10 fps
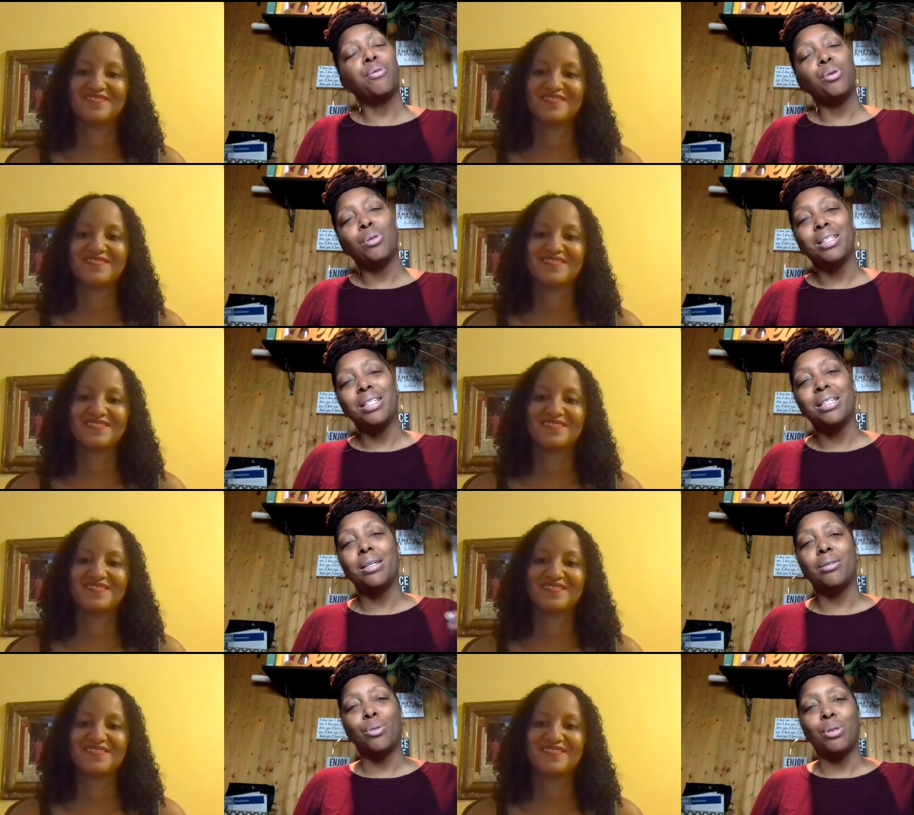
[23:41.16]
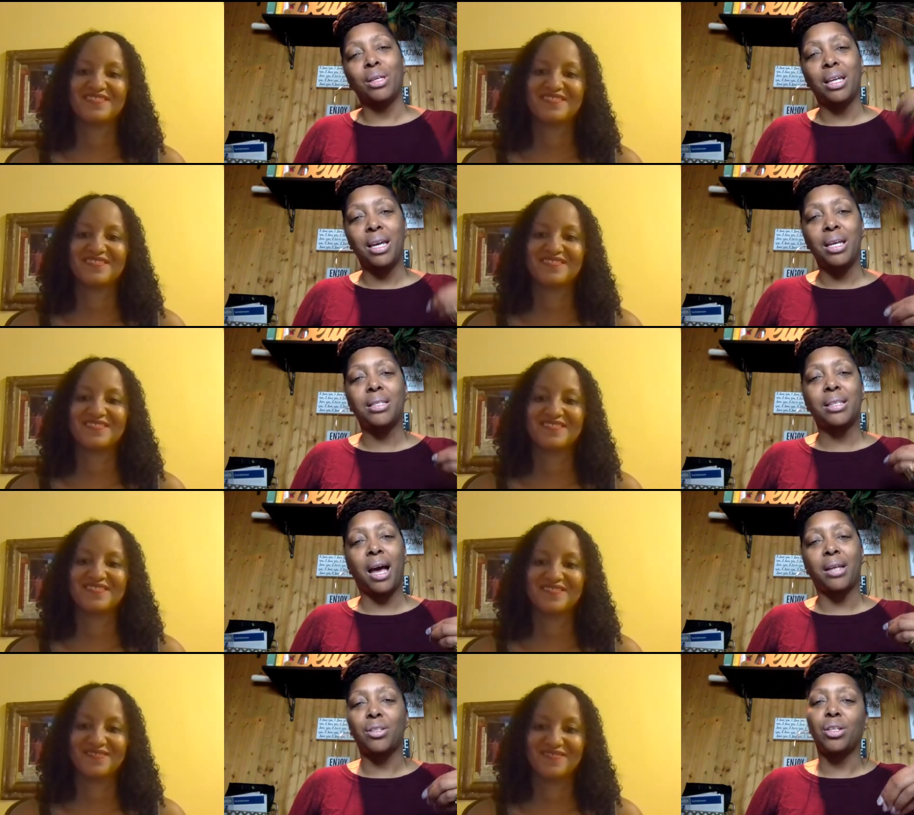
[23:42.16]
Speaker 1: for you to tend to the
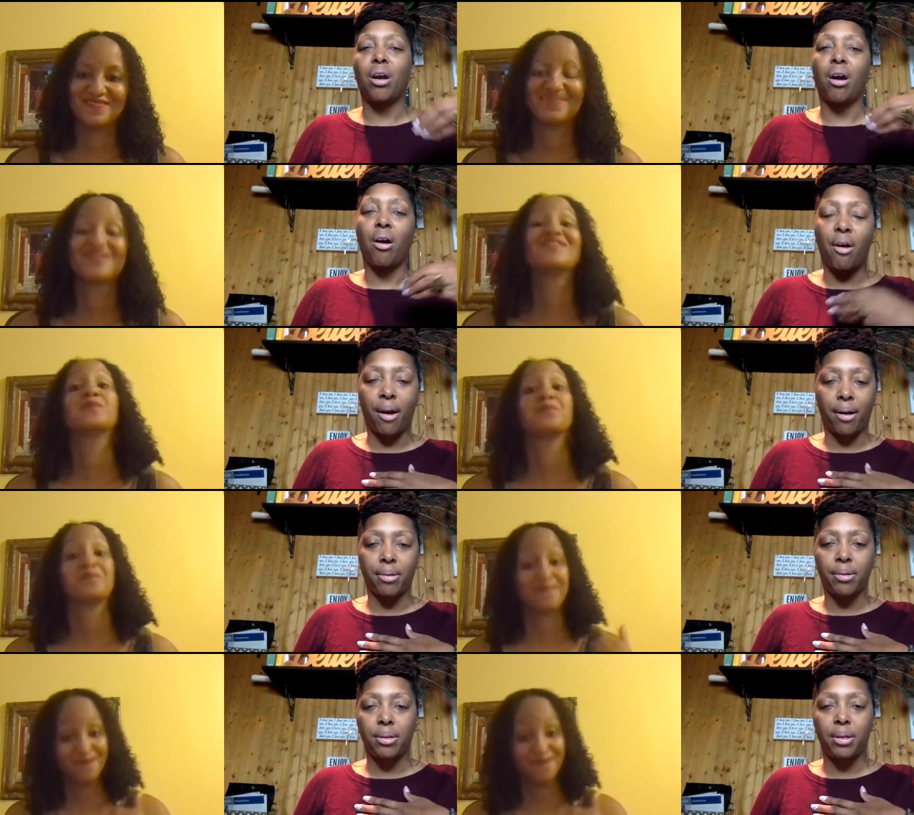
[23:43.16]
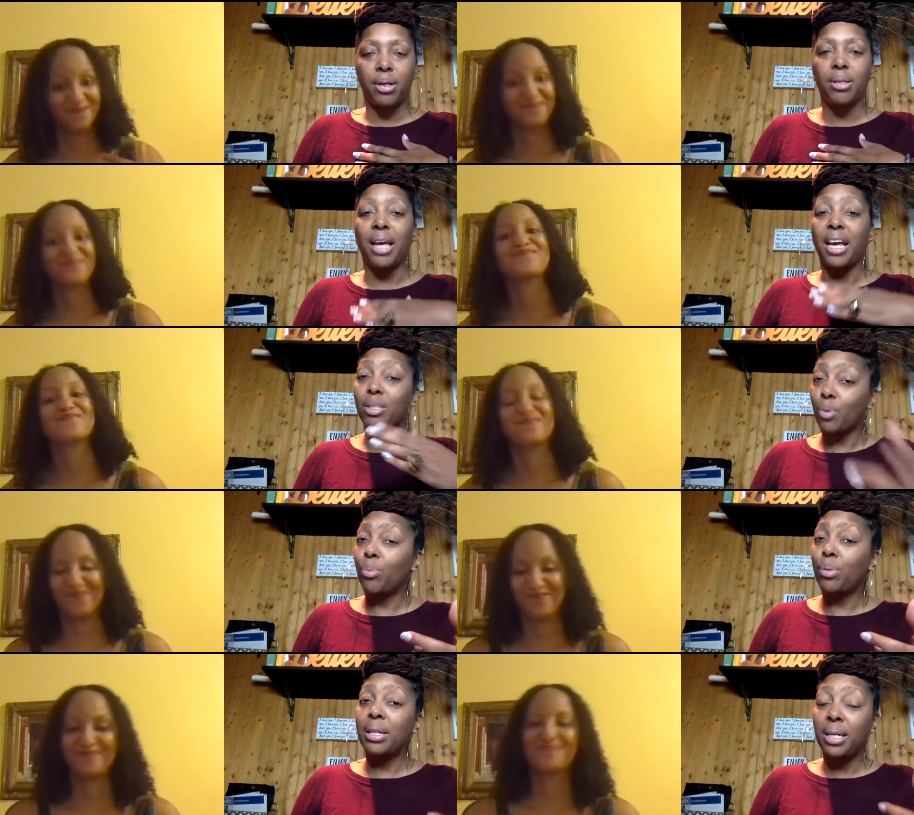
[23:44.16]
inside, to your heart. That's what
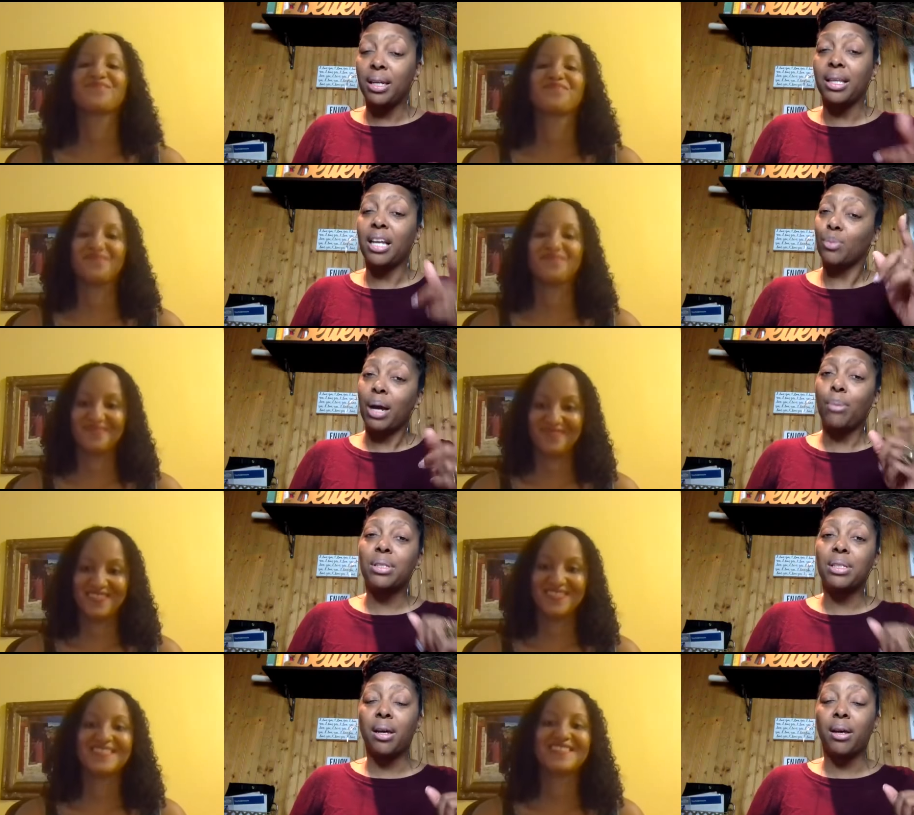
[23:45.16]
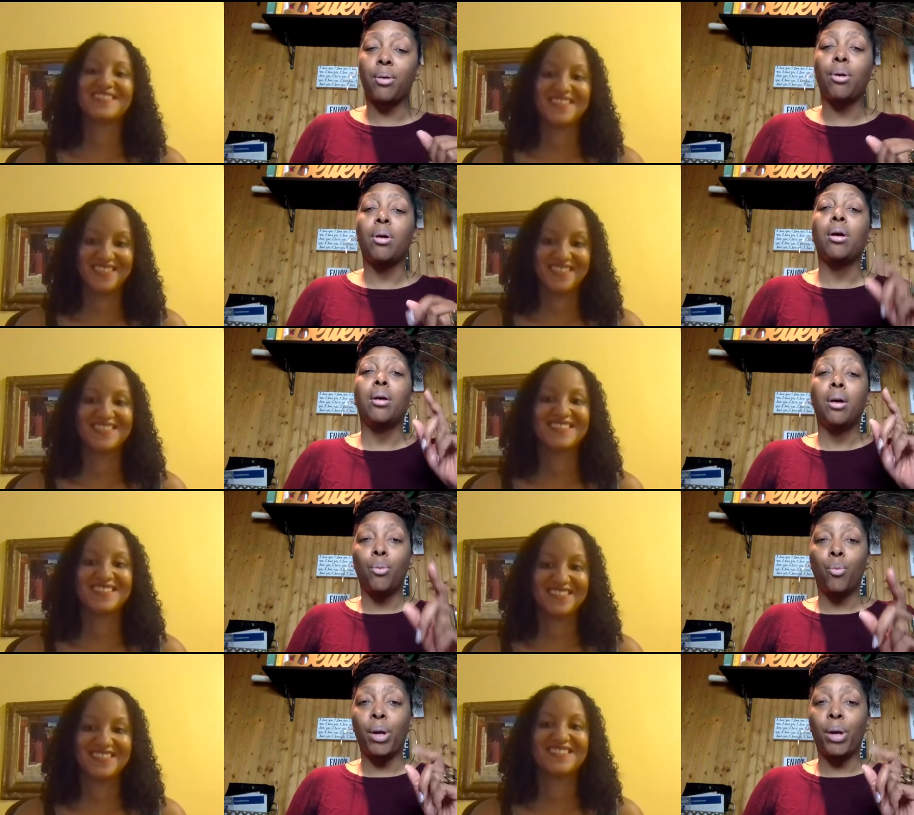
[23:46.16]
we need. That's what I would tell
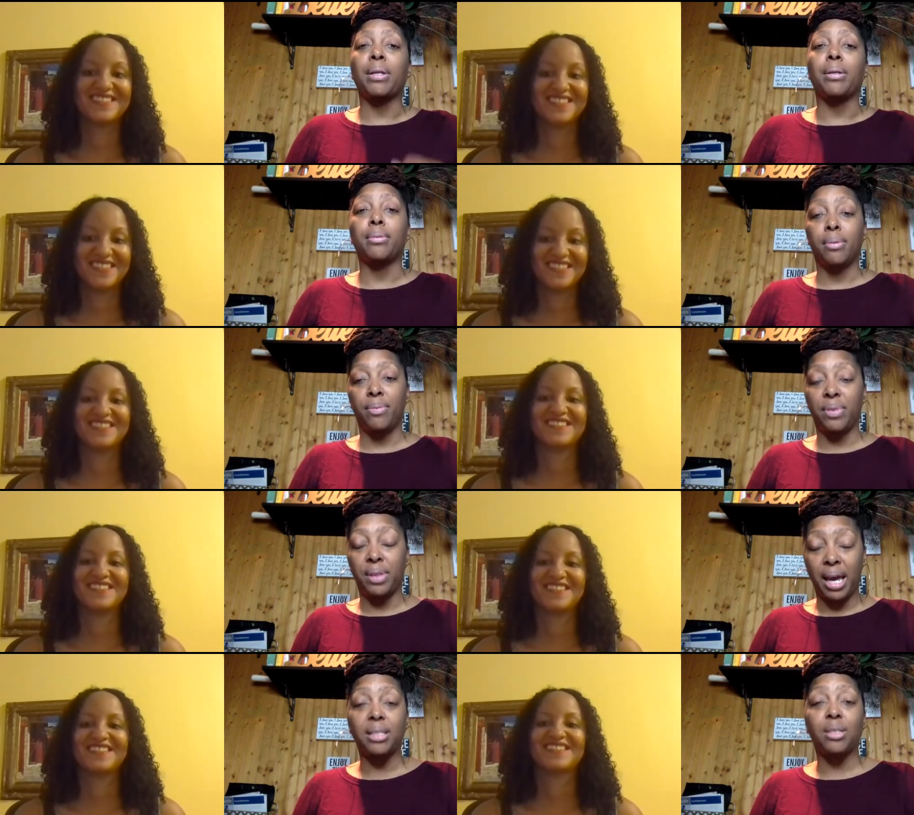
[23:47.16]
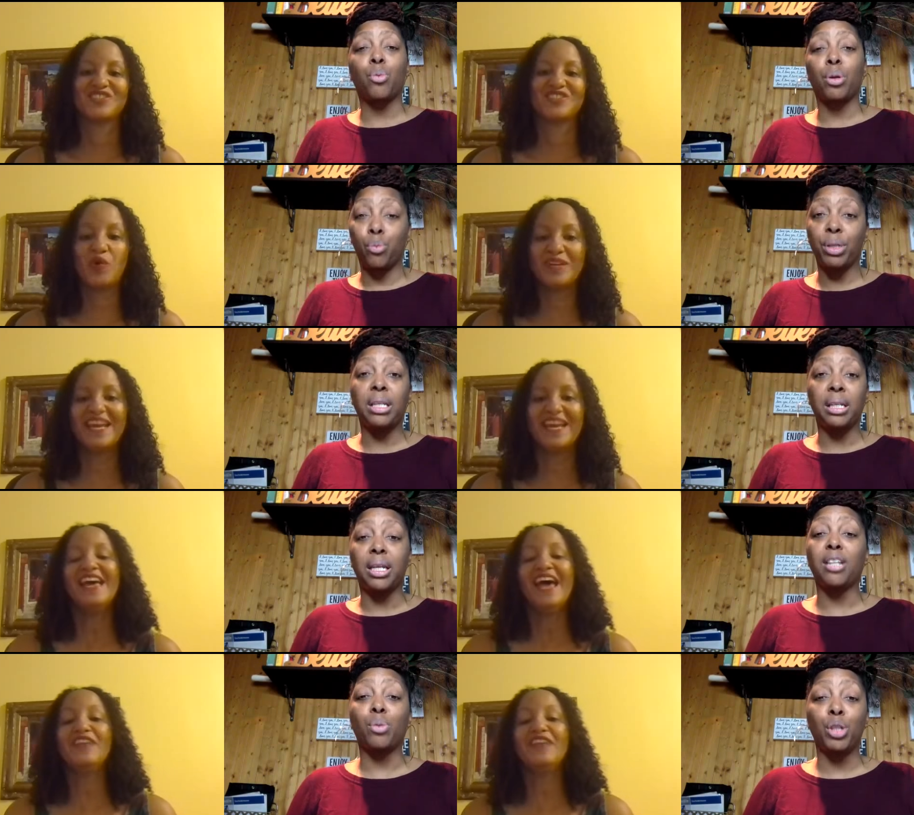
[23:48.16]
Speaker 2: women. That's totally.
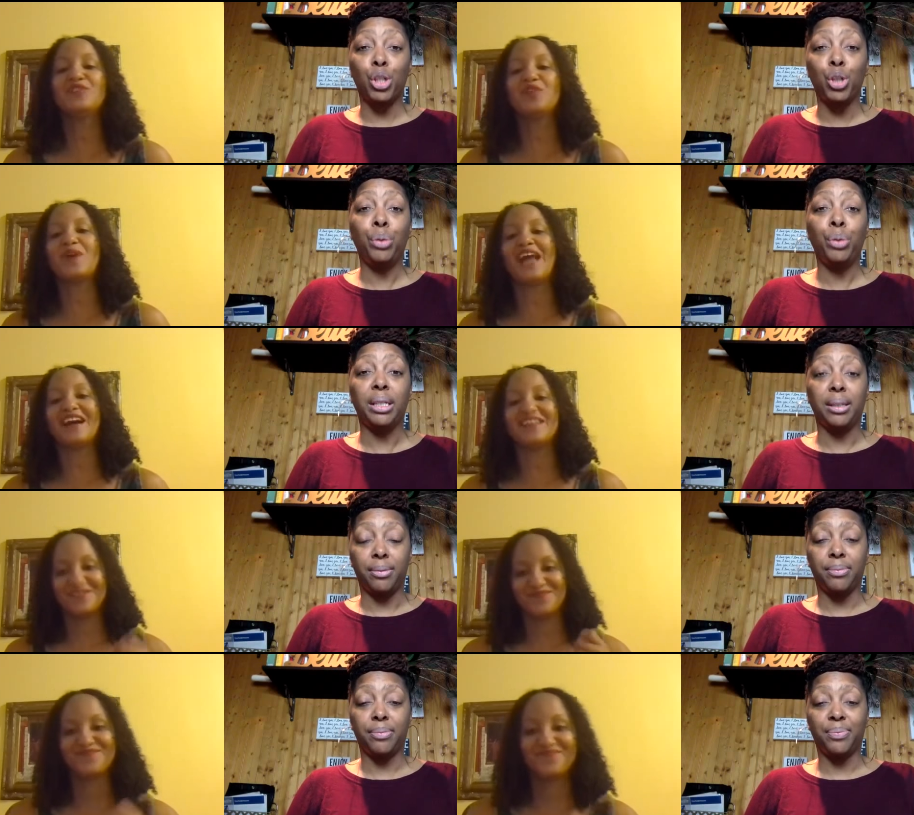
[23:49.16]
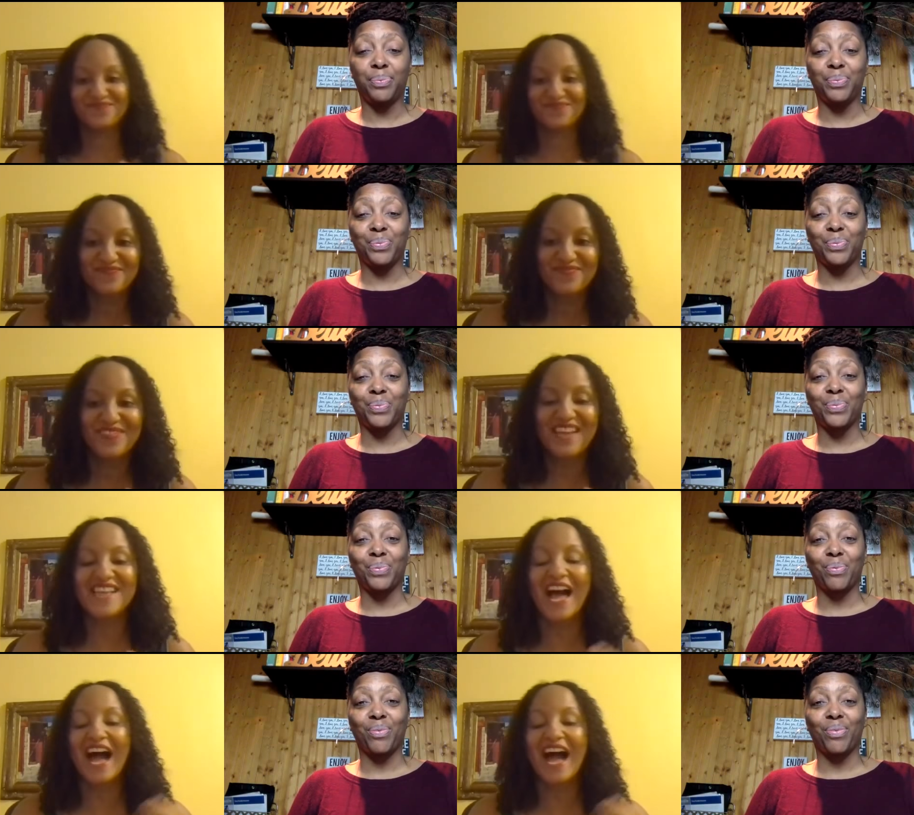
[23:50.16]
and you know what? Yes,
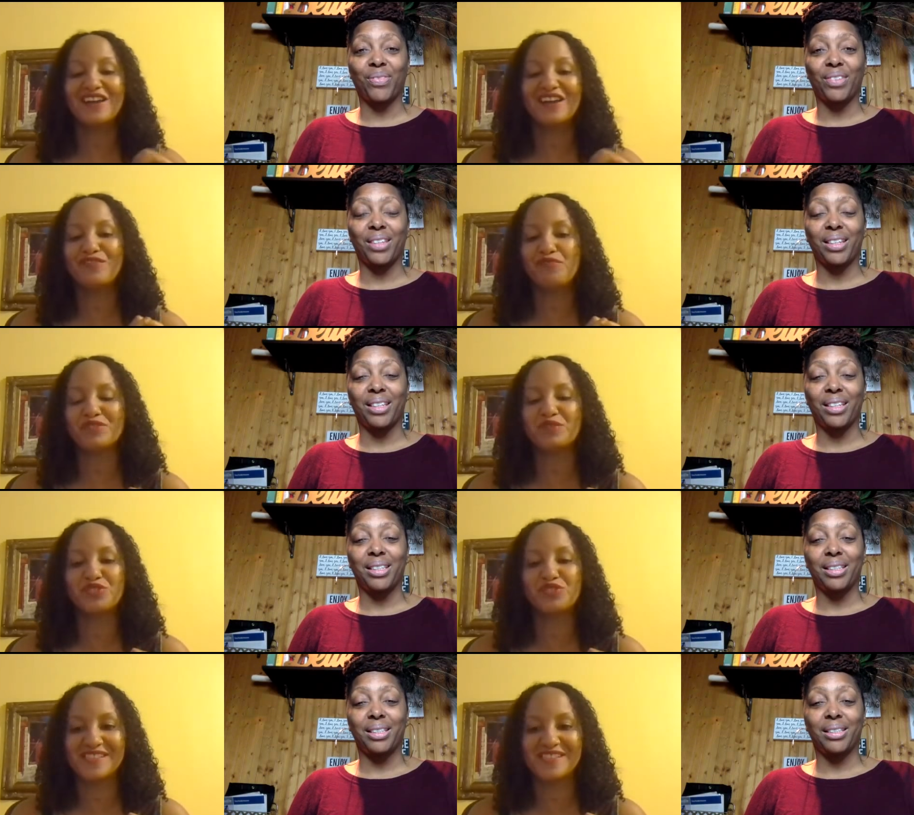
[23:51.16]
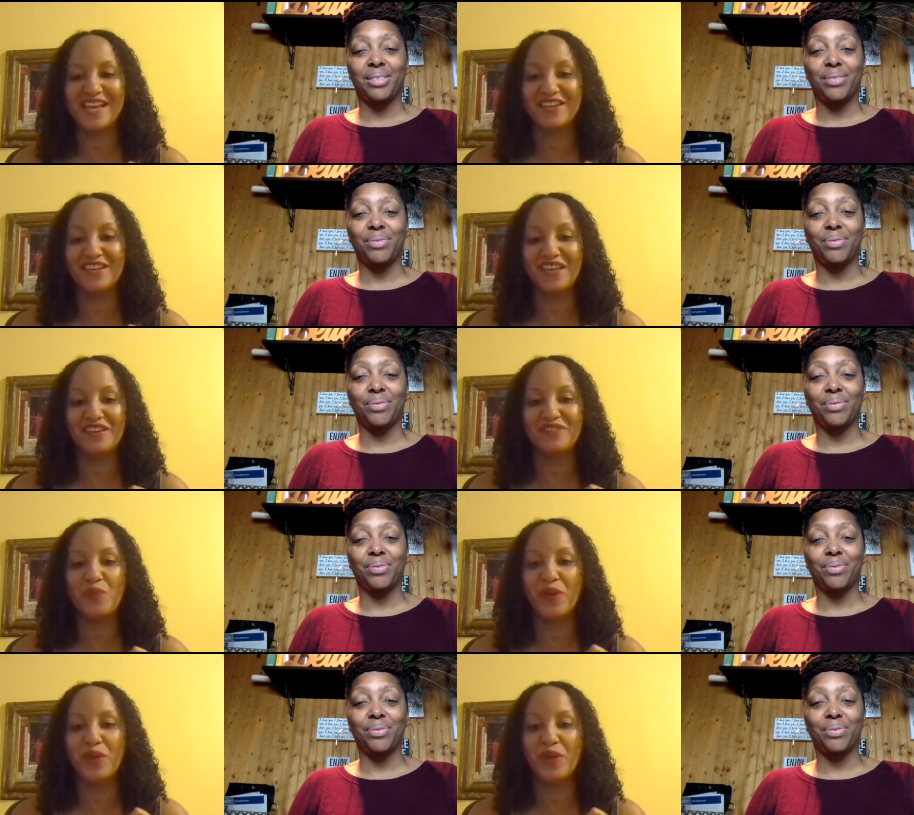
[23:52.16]
I love what you just said when